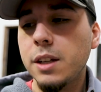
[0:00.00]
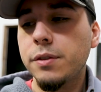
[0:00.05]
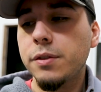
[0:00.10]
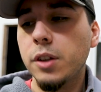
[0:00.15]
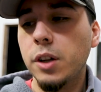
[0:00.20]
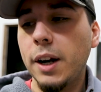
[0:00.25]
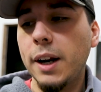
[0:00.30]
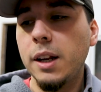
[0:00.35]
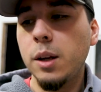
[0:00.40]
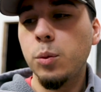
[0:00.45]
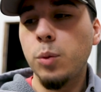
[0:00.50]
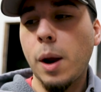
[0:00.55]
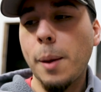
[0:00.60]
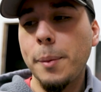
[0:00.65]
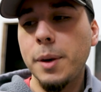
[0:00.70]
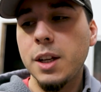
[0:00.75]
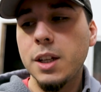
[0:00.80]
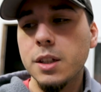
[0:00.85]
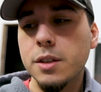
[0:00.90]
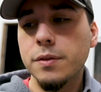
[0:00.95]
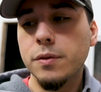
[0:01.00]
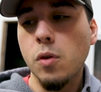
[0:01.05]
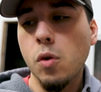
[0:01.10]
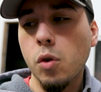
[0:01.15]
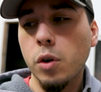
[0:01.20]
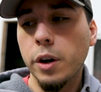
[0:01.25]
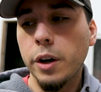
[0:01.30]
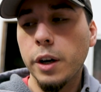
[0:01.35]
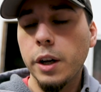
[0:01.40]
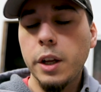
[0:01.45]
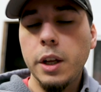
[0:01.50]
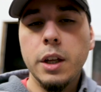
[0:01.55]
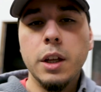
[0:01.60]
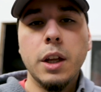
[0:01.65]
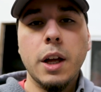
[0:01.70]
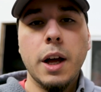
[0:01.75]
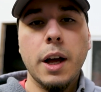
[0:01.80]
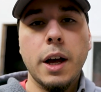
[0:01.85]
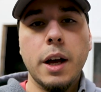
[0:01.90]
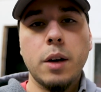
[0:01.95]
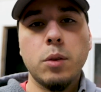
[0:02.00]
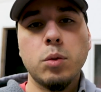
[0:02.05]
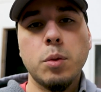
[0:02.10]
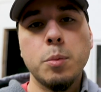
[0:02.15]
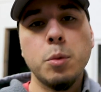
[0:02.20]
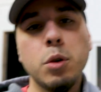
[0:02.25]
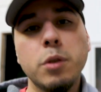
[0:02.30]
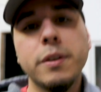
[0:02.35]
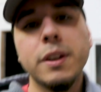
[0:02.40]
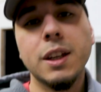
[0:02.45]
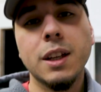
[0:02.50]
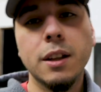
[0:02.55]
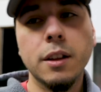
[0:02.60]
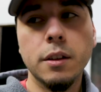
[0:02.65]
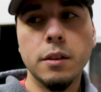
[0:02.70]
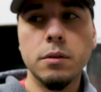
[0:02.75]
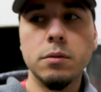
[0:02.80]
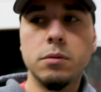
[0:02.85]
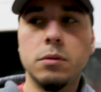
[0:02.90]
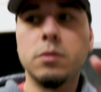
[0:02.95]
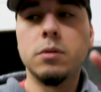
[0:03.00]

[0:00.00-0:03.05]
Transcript: if there are any remedies for removing